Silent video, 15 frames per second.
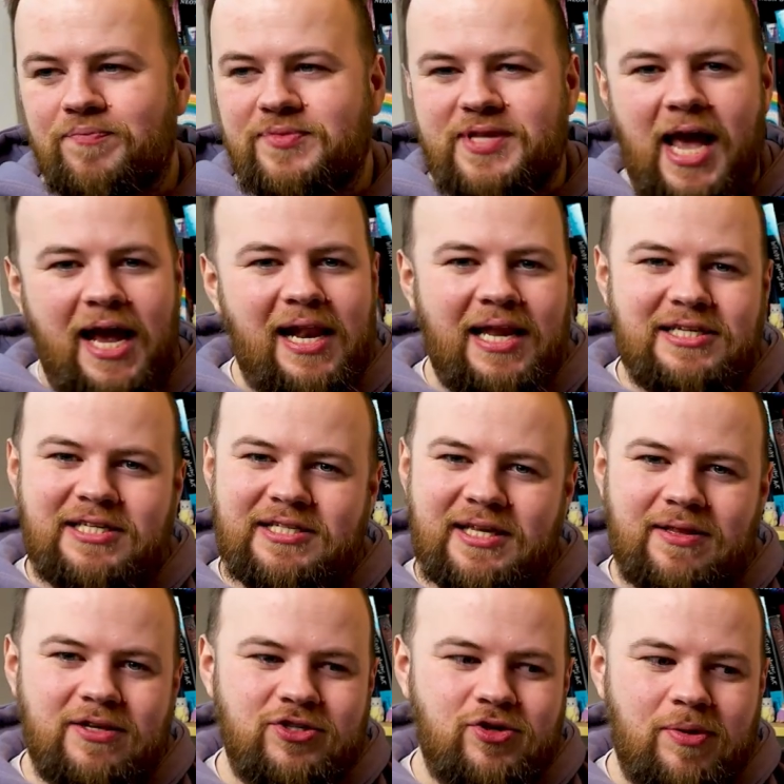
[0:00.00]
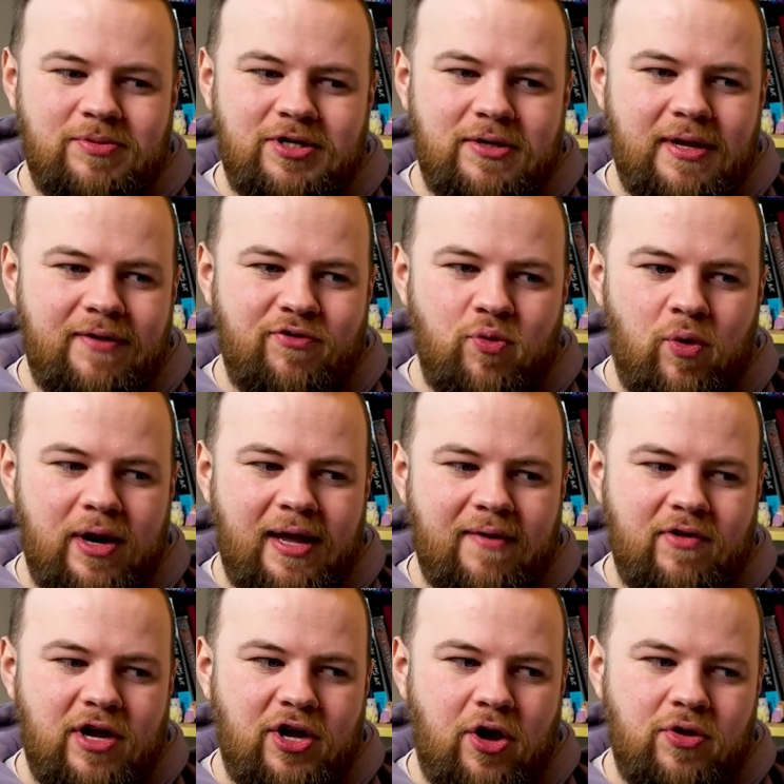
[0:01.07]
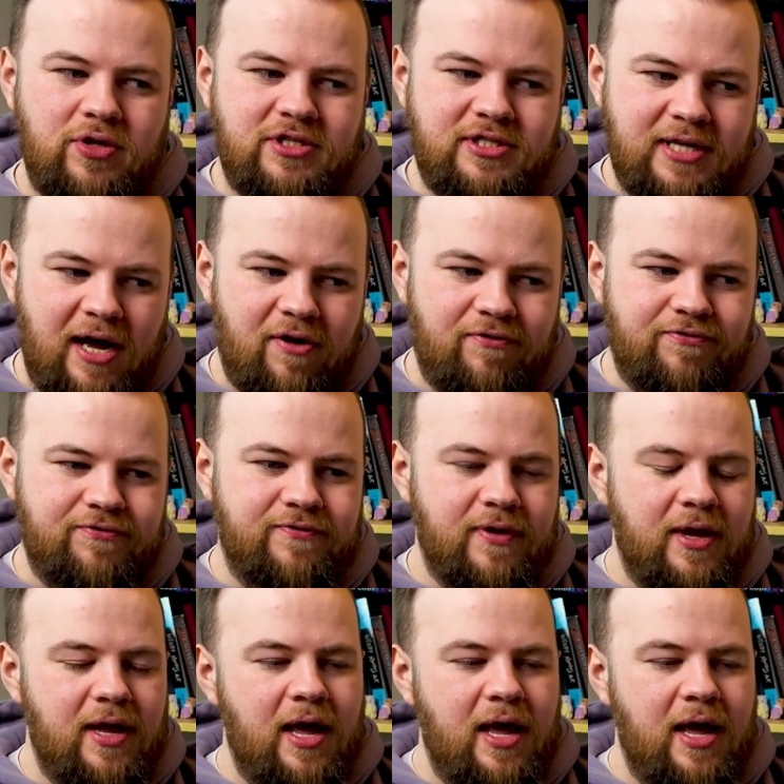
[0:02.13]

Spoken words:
Deck list is in the description if you want to give it a go yourself.